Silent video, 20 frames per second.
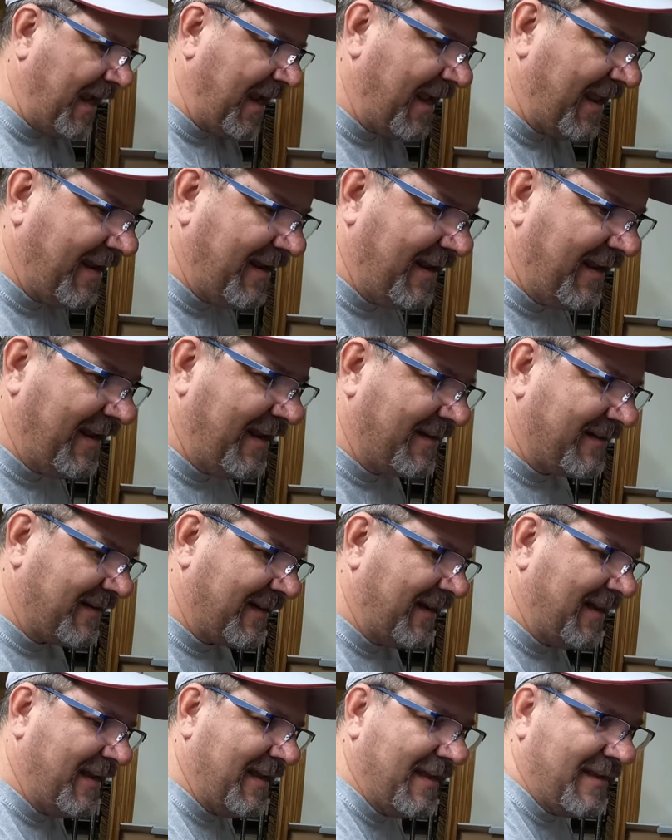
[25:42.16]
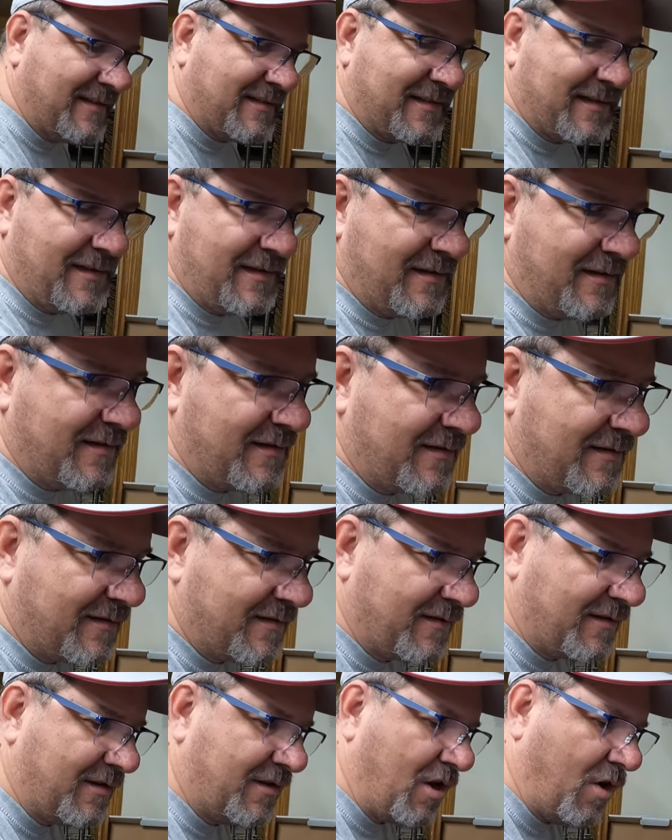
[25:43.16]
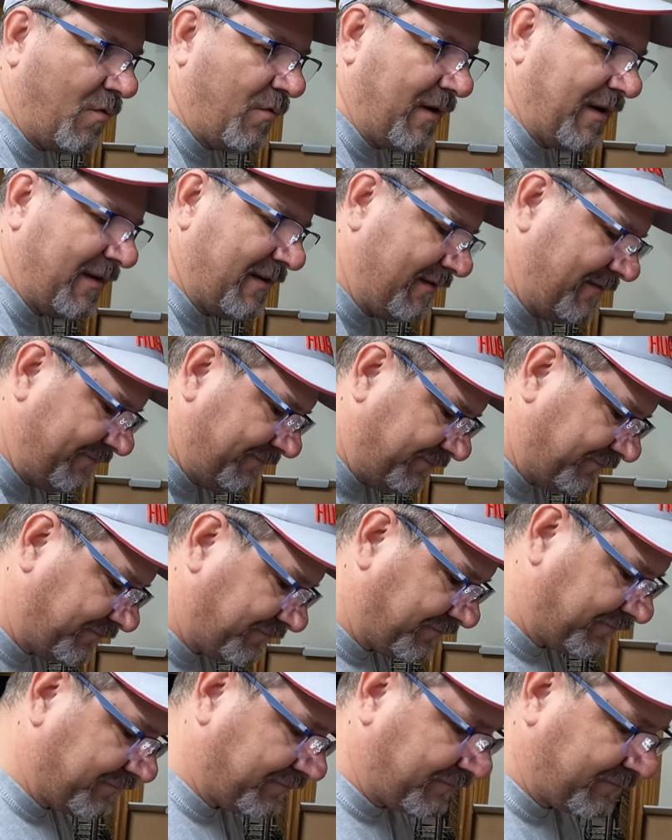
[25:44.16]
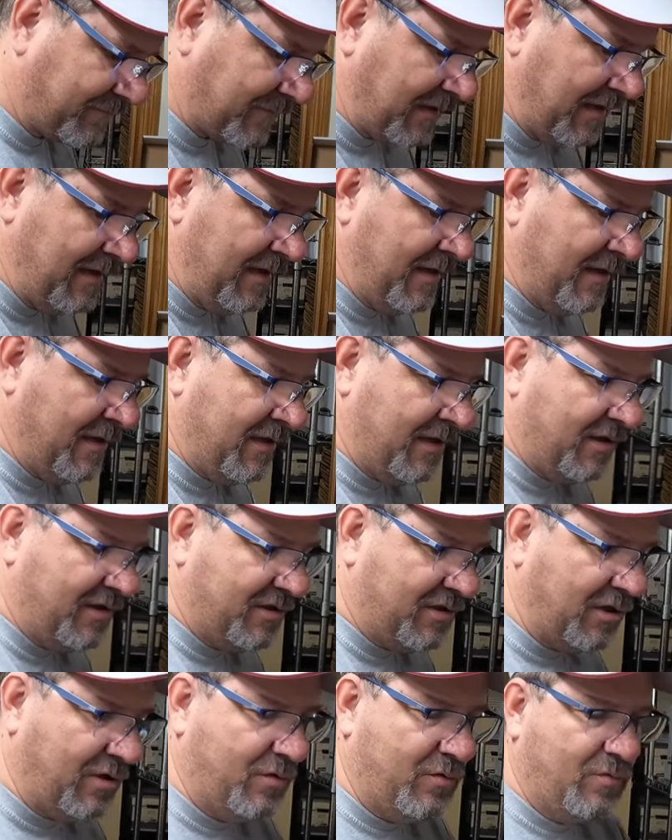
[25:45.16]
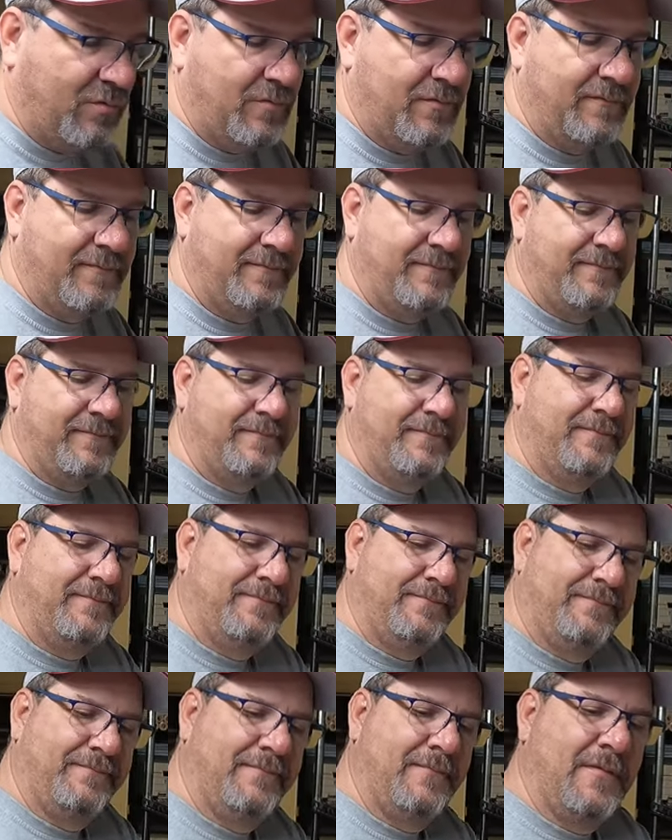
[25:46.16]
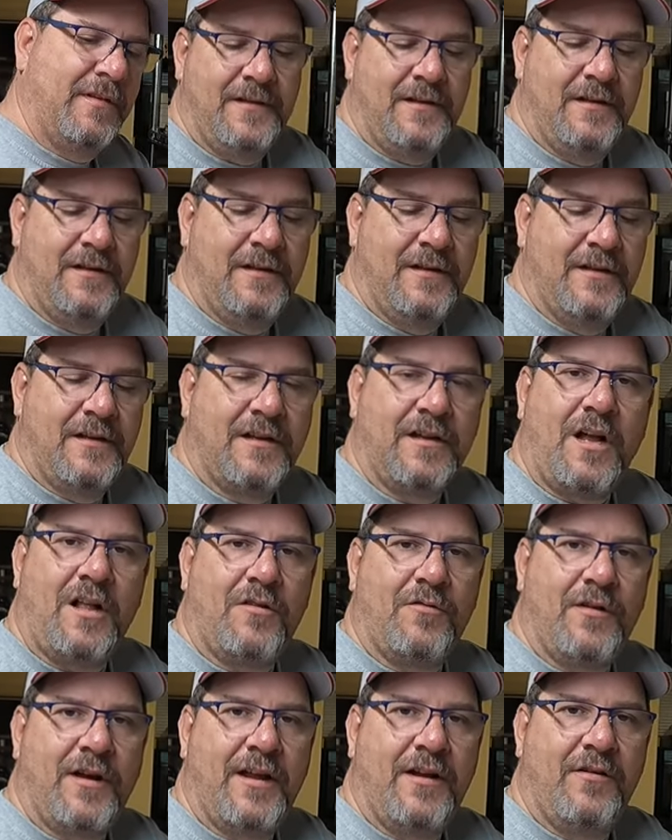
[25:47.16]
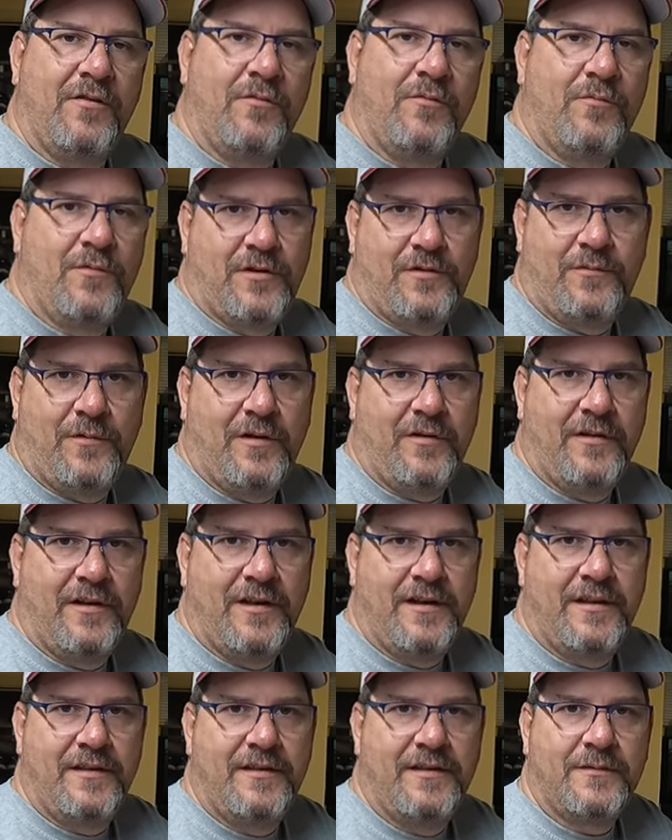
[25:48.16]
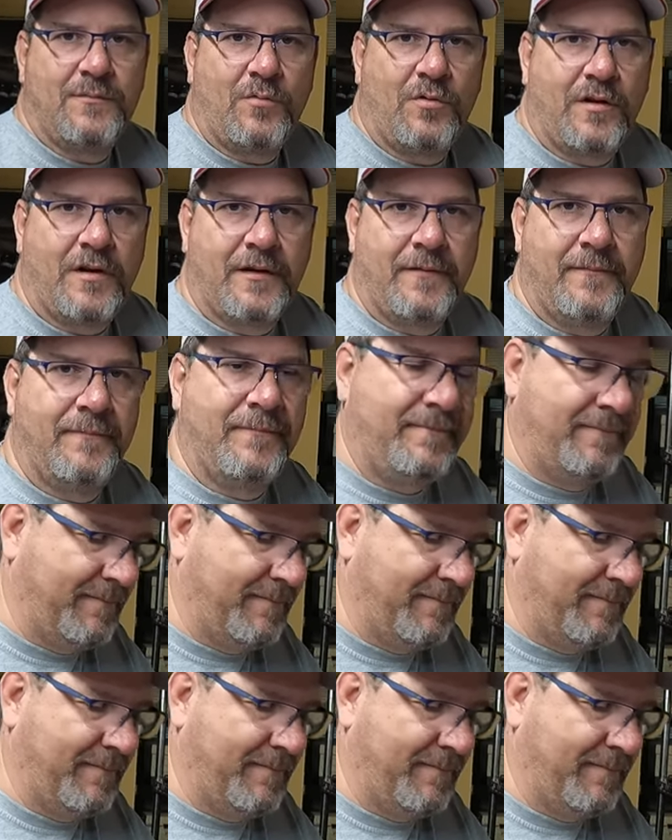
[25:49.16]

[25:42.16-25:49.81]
And it is going to Colorado, which we already did this morning.